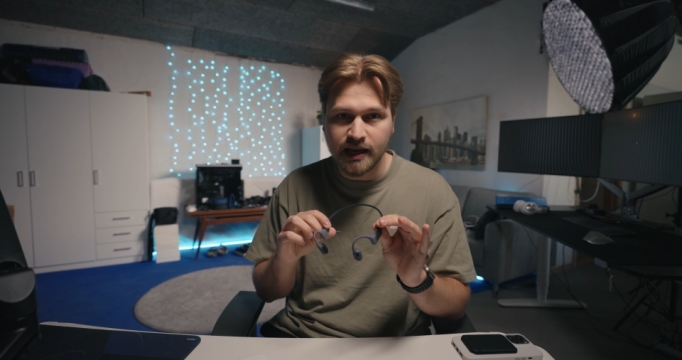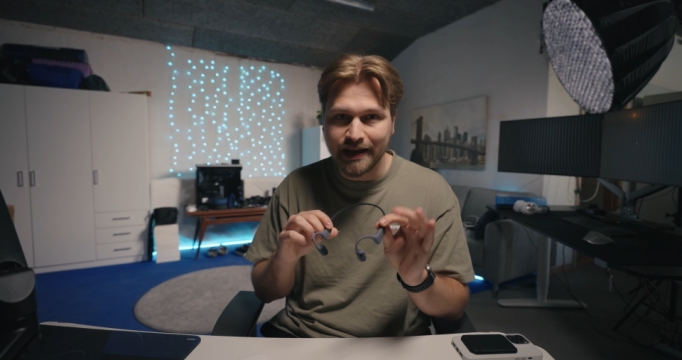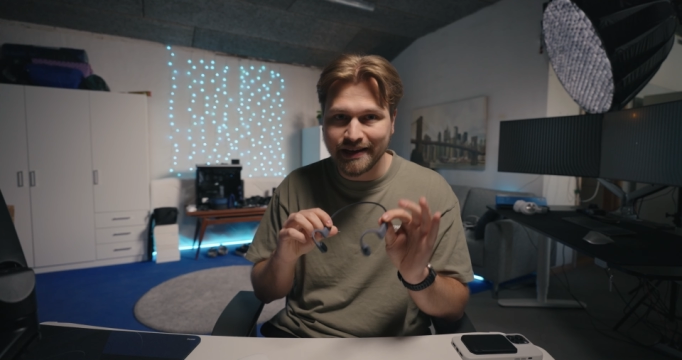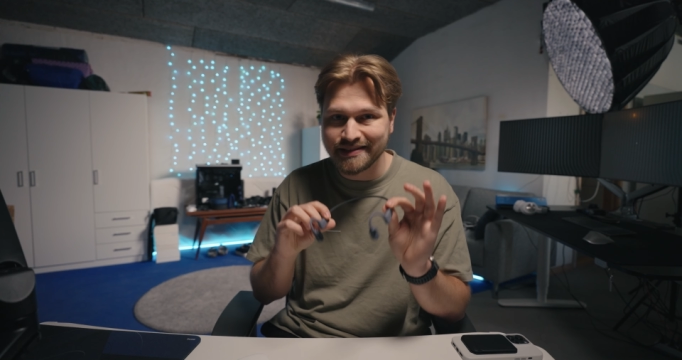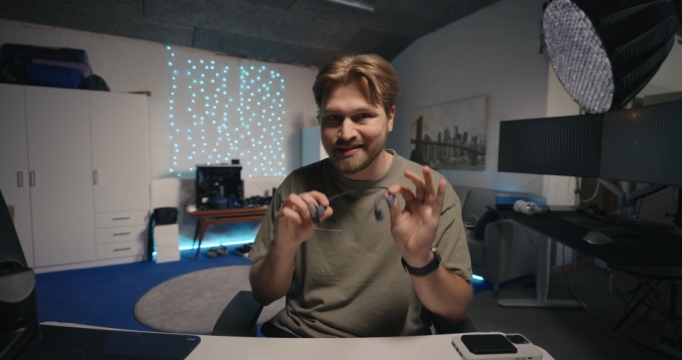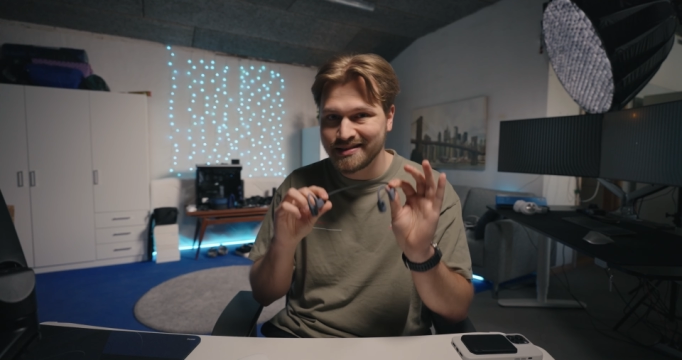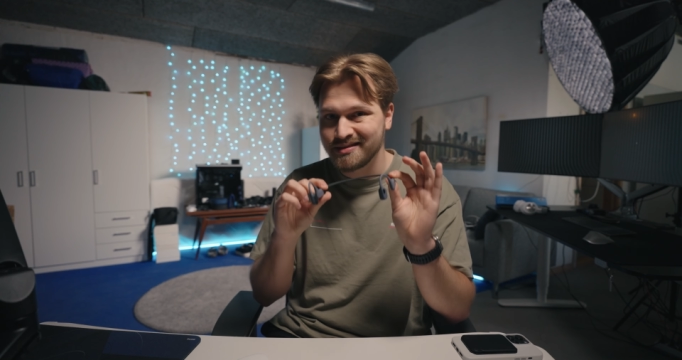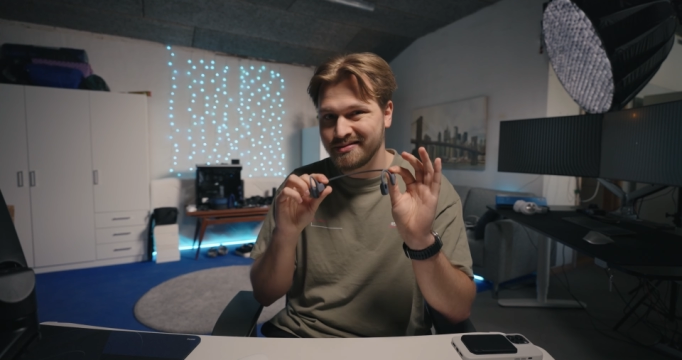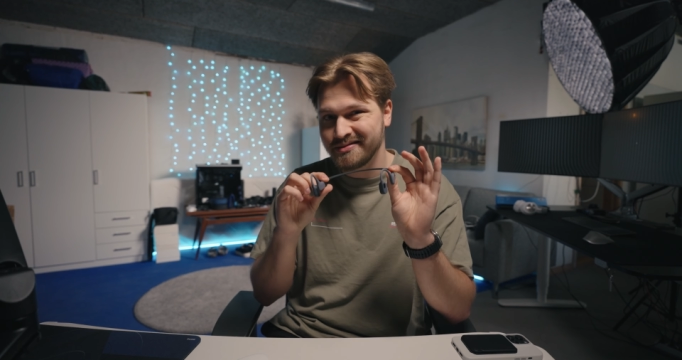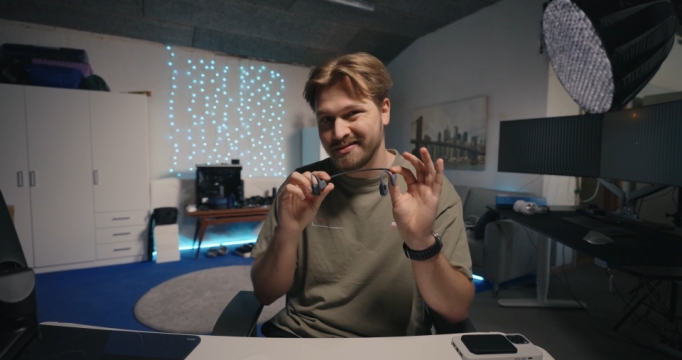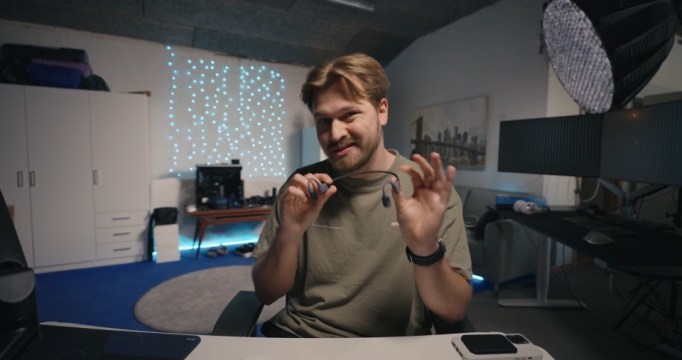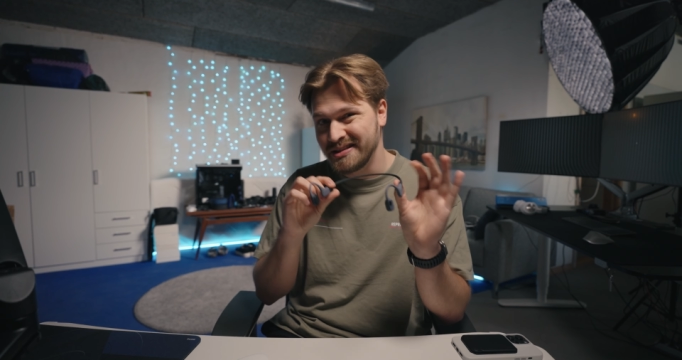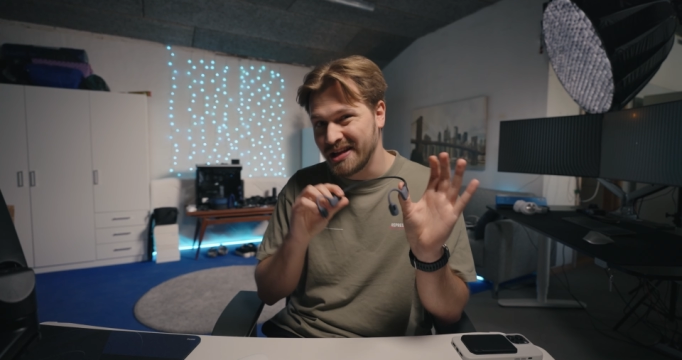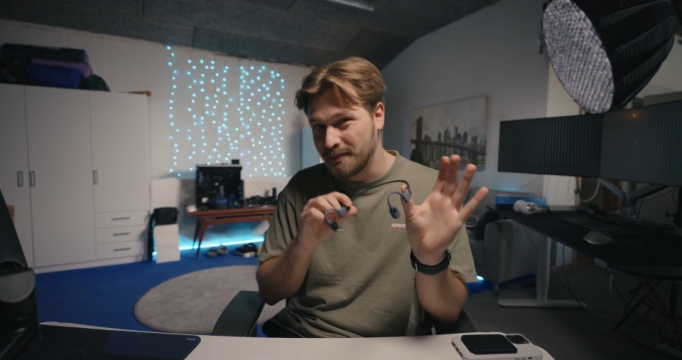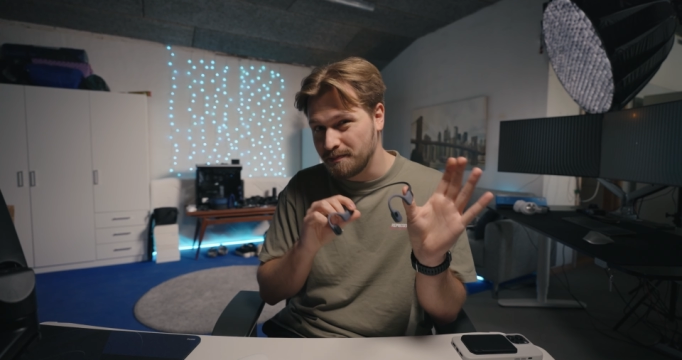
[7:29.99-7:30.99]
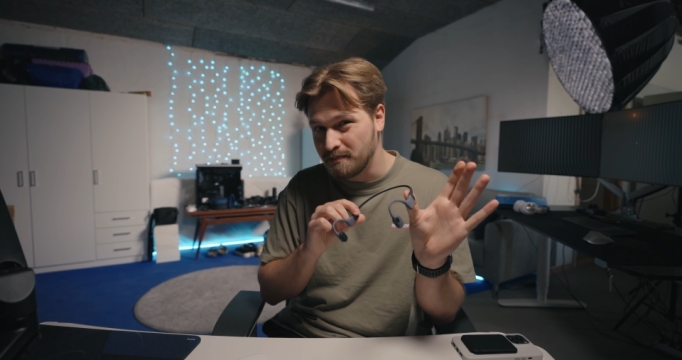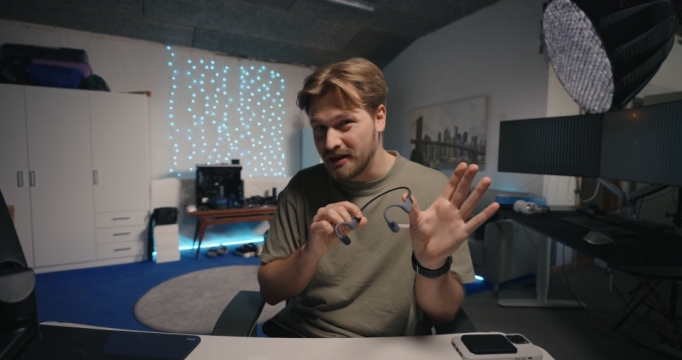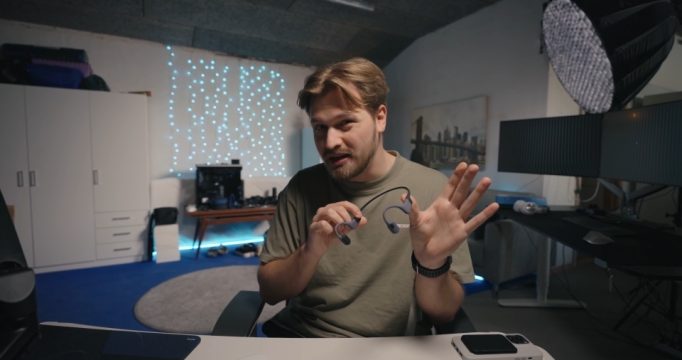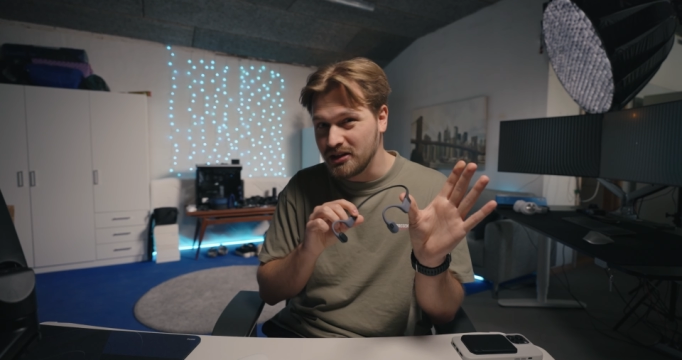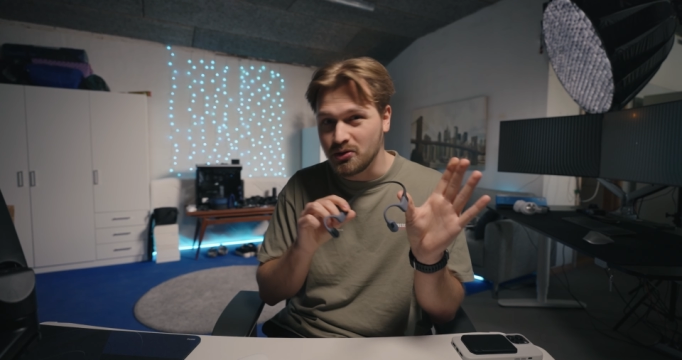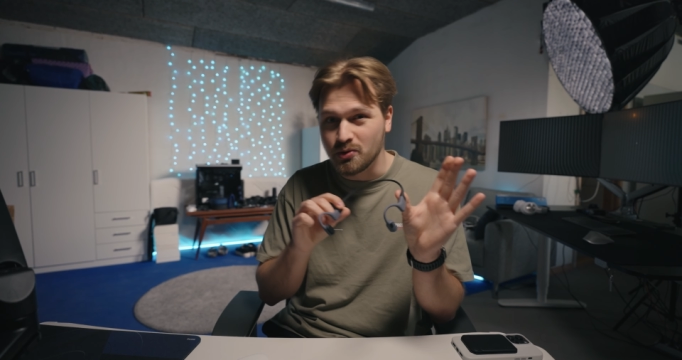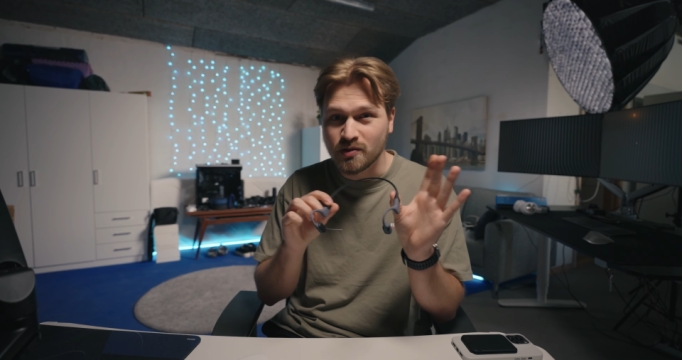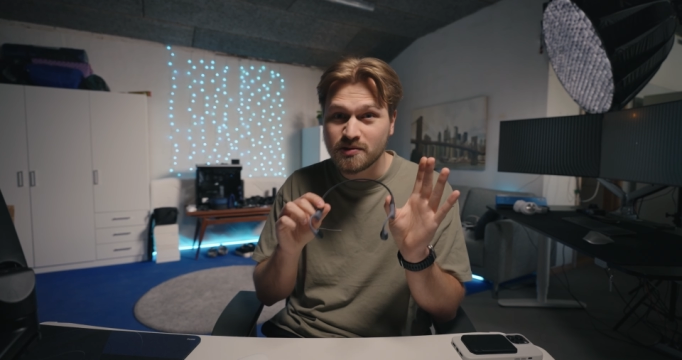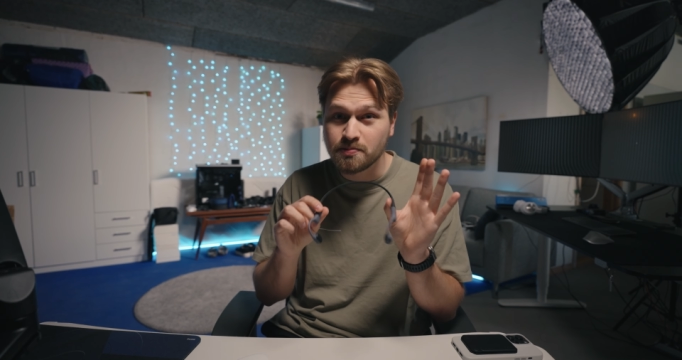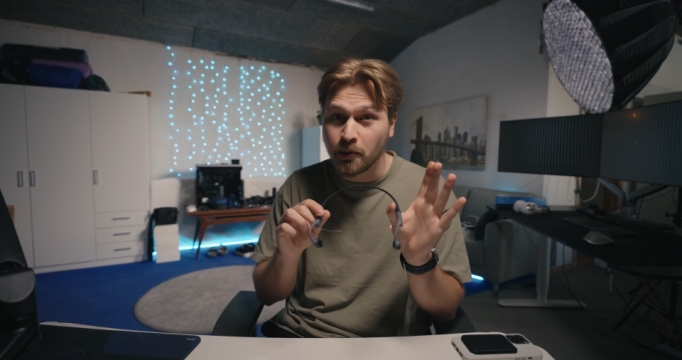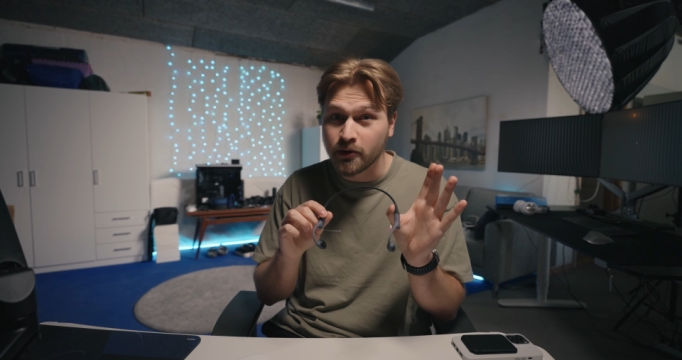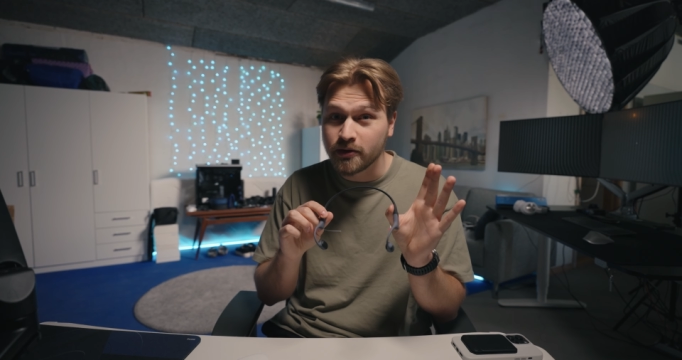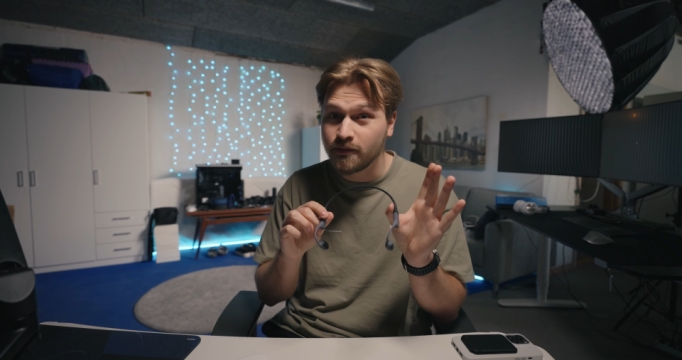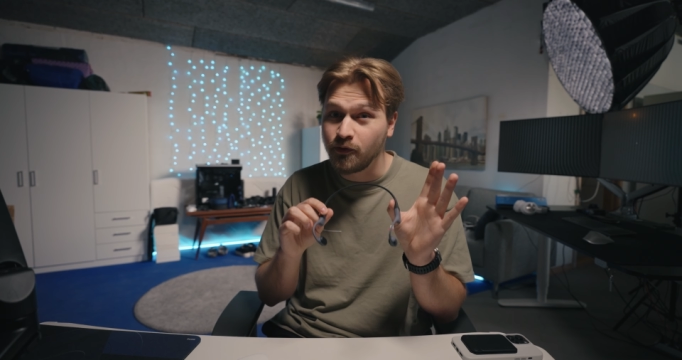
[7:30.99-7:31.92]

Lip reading: as not many do sports